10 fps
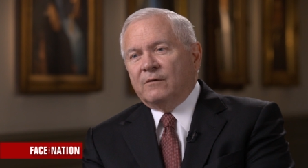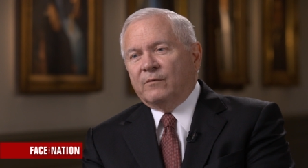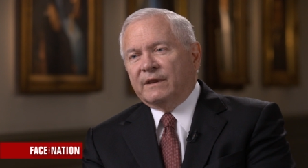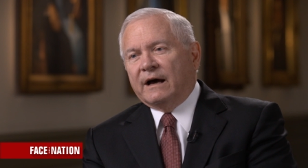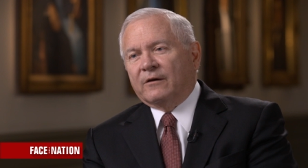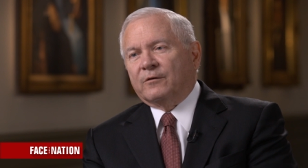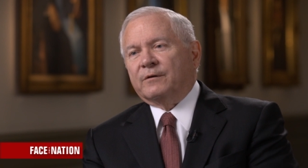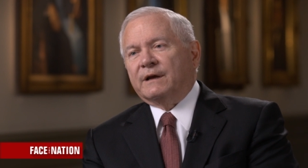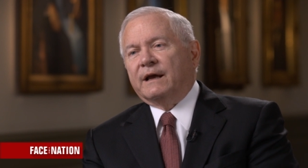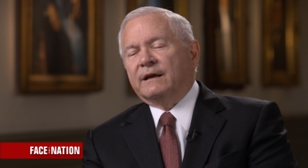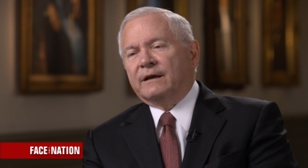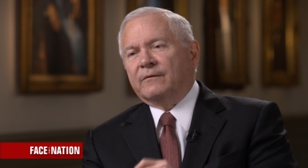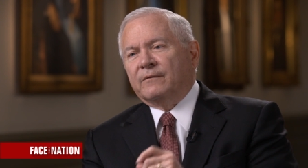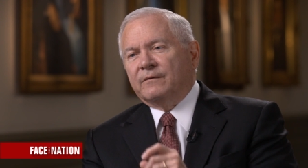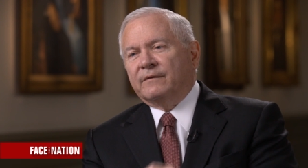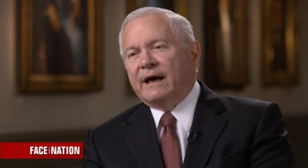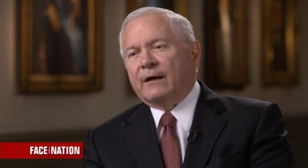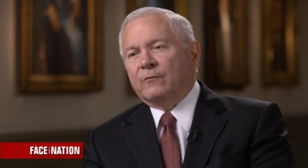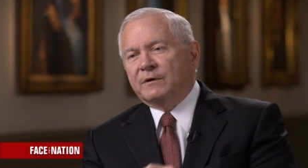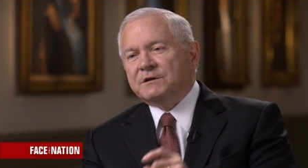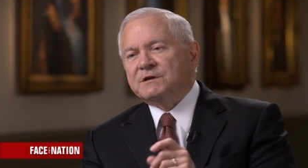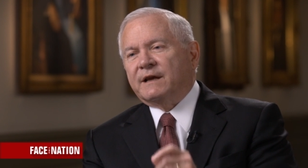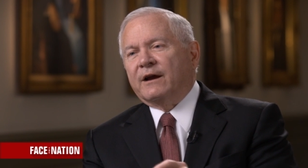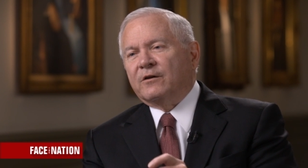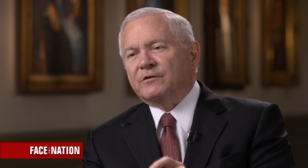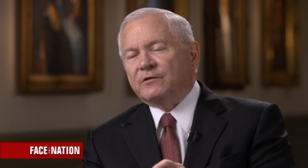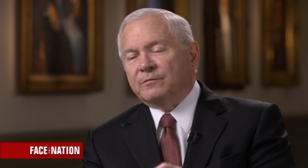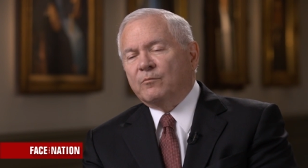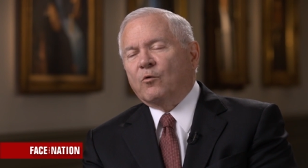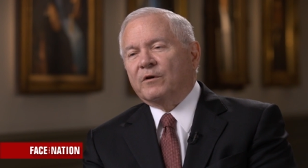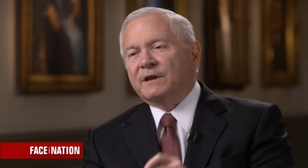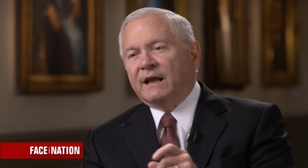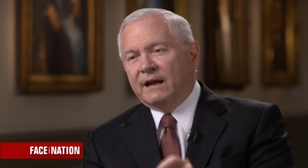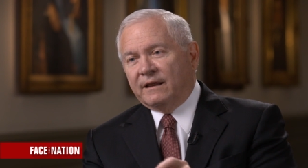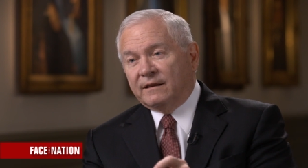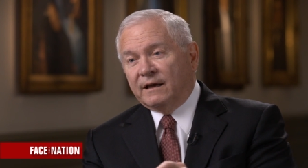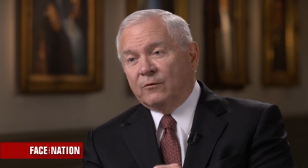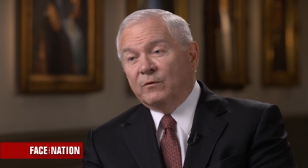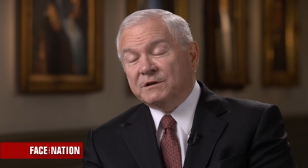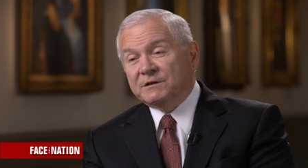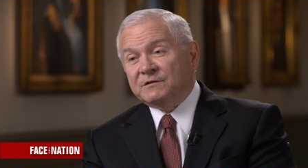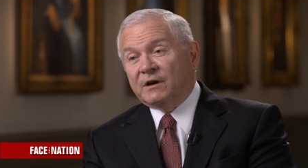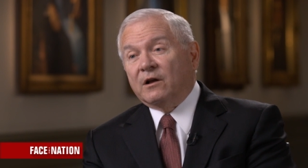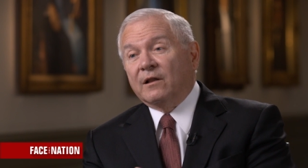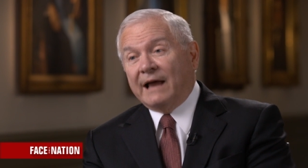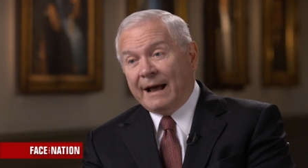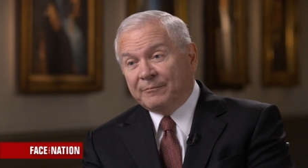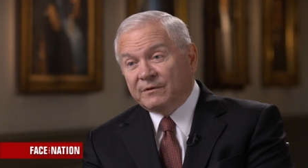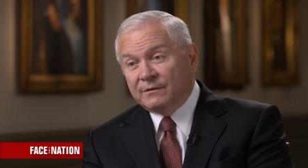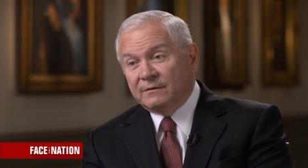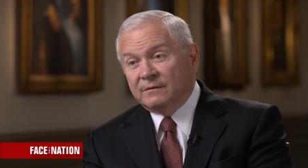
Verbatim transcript: without creating that which scares us more than anything, which is a collapse